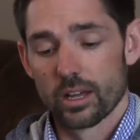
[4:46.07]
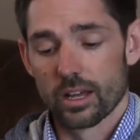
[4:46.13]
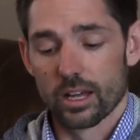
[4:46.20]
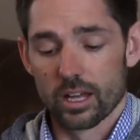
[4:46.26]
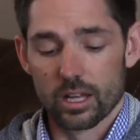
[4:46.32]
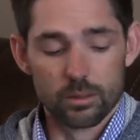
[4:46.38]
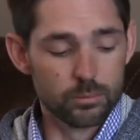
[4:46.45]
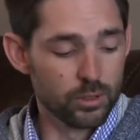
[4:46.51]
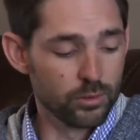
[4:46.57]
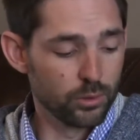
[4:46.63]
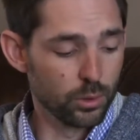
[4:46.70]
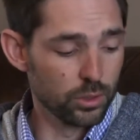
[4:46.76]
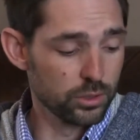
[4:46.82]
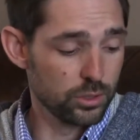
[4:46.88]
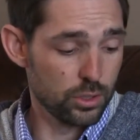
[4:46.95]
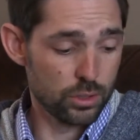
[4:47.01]
Of
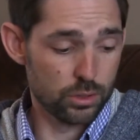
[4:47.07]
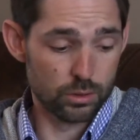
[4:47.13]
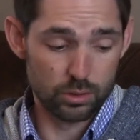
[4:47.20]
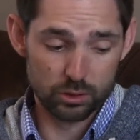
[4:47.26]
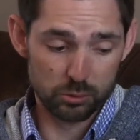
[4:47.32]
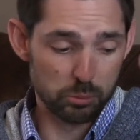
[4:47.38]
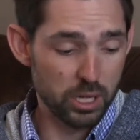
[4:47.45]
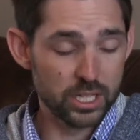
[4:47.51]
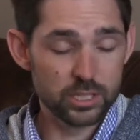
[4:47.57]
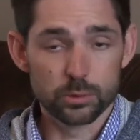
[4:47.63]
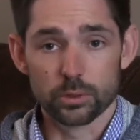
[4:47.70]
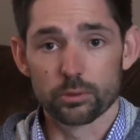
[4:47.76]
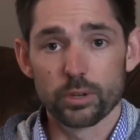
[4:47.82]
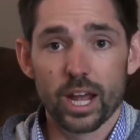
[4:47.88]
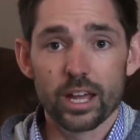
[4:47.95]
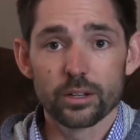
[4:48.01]
course, there's baits
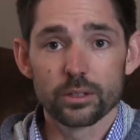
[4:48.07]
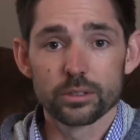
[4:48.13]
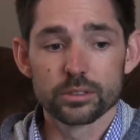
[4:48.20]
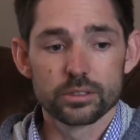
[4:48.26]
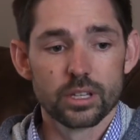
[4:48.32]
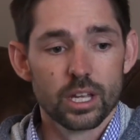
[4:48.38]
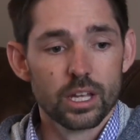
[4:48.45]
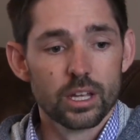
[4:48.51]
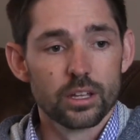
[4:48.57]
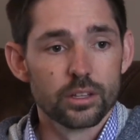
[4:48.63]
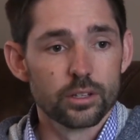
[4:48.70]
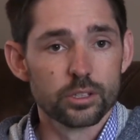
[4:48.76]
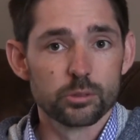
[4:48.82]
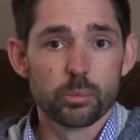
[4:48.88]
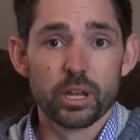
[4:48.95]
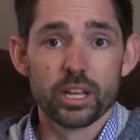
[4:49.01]
with rattles.
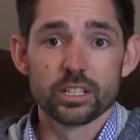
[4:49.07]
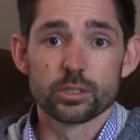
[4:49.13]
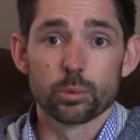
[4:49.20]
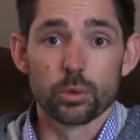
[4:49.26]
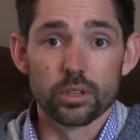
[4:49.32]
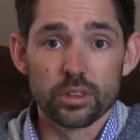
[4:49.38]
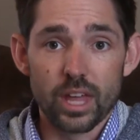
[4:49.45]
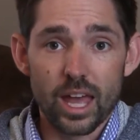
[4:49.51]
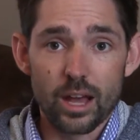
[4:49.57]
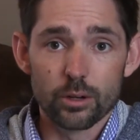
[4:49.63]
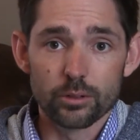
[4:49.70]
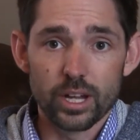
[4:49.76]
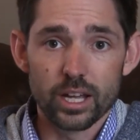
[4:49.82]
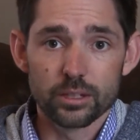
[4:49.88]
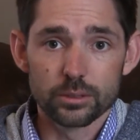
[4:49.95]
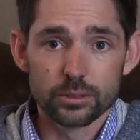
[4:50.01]
There's baits
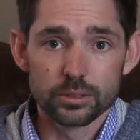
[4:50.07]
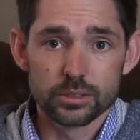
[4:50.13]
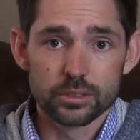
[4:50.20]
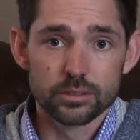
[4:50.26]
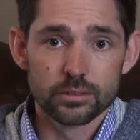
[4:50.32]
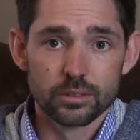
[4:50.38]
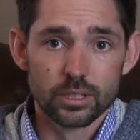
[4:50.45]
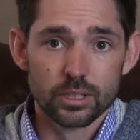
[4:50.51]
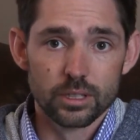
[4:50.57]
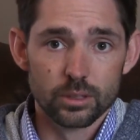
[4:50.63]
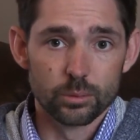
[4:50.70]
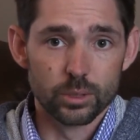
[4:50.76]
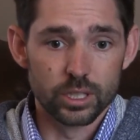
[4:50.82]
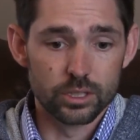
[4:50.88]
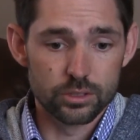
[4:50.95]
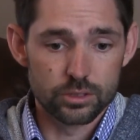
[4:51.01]
without rattles,
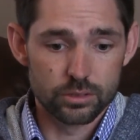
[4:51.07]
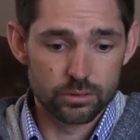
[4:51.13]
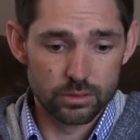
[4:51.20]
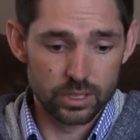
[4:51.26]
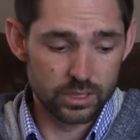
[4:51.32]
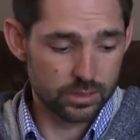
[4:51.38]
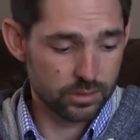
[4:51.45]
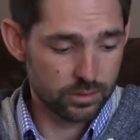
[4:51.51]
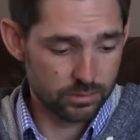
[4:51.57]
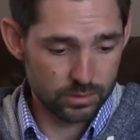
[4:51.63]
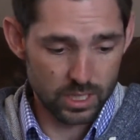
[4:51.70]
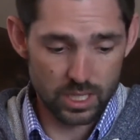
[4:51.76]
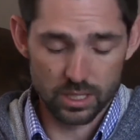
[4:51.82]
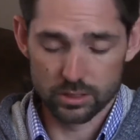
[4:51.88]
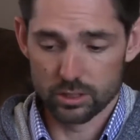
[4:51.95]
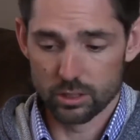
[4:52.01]
which this
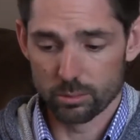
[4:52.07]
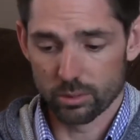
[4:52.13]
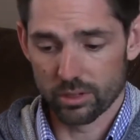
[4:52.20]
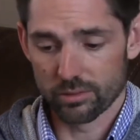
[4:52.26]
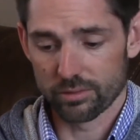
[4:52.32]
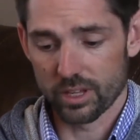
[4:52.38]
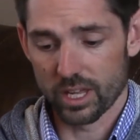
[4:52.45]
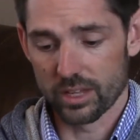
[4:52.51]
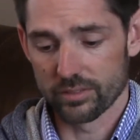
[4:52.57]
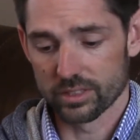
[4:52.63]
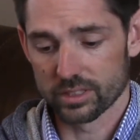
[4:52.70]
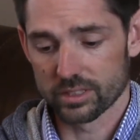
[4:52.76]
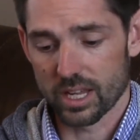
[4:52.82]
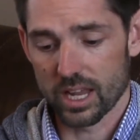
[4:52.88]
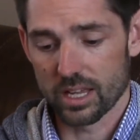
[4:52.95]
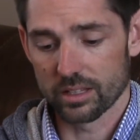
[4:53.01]
2.5 is
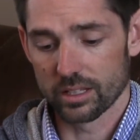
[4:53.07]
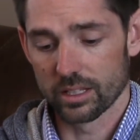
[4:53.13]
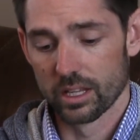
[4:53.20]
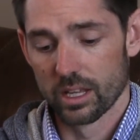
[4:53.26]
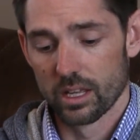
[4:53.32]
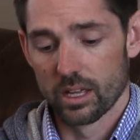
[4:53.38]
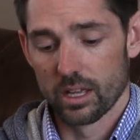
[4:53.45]
silent.